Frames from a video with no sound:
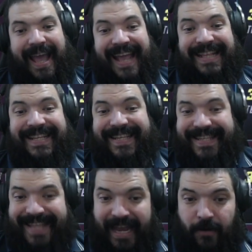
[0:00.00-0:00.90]

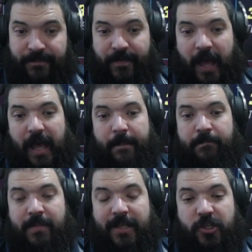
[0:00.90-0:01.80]
instead
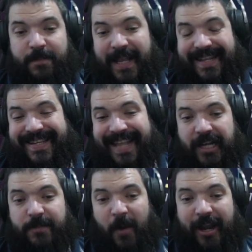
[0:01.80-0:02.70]

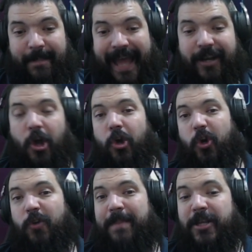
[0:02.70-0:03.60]
of Spider-Man
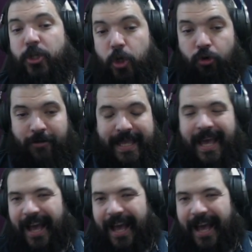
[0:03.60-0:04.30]
could be Shuri.